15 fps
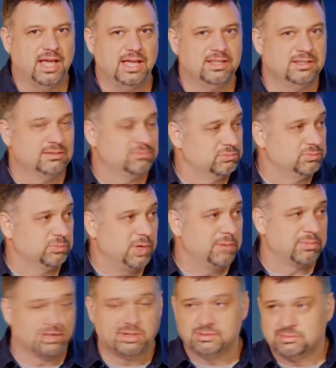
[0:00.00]
And
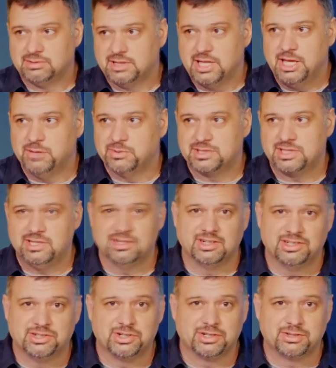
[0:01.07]
remember, he was here
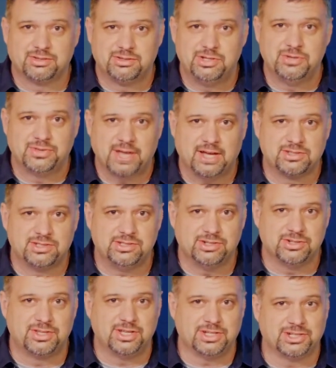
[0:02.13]
on earth 2,000
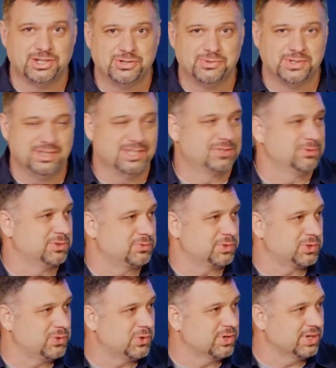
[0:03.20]
years ago mm. when this was
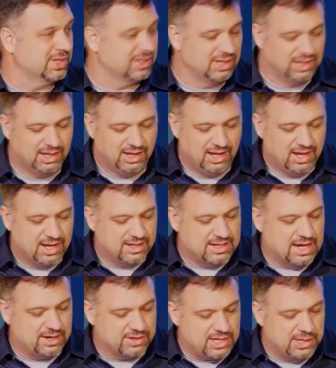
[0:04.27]
recorded. And
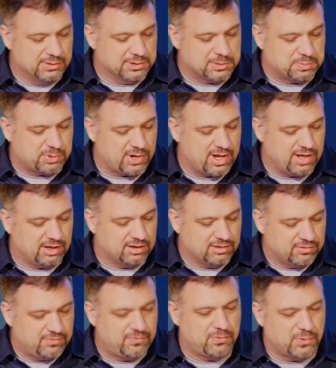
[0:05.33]
now he was praying
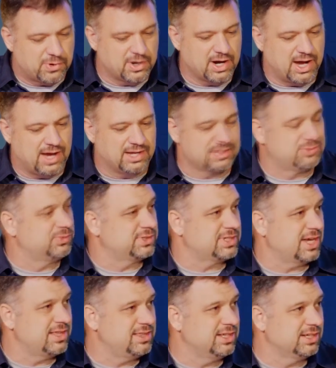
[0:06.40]
for us, which
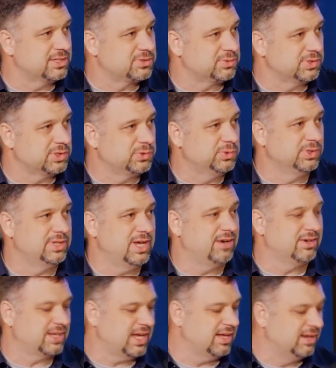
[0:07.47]
I think is really cool.
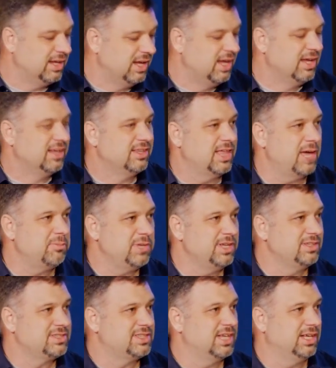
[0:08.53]
Now, again, that
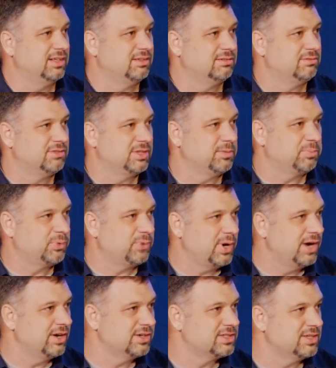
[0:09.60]
means that the
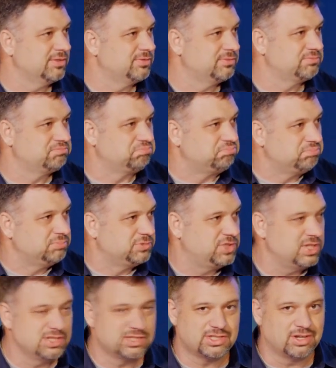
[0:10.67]
prayers of
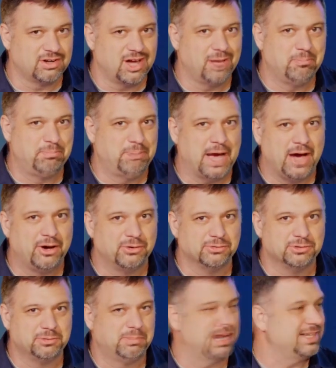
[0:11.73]
Jesus are not
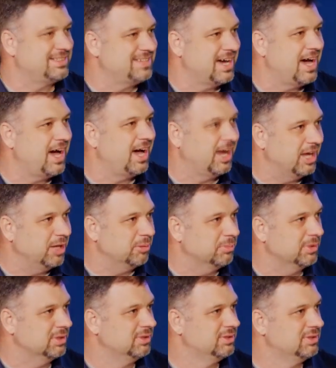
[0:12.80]
bound by time.
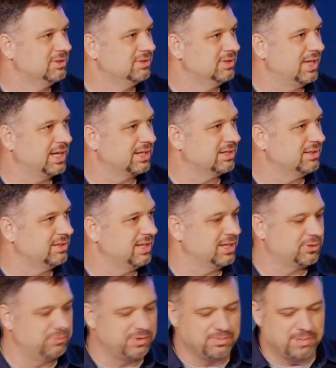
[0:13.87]
Oh, yeah. Like,
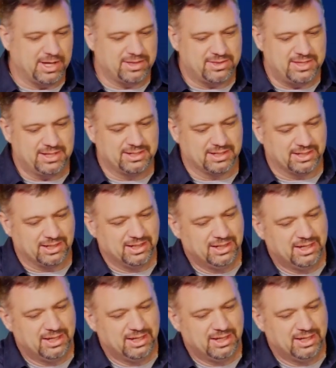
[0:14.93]
like we might think it.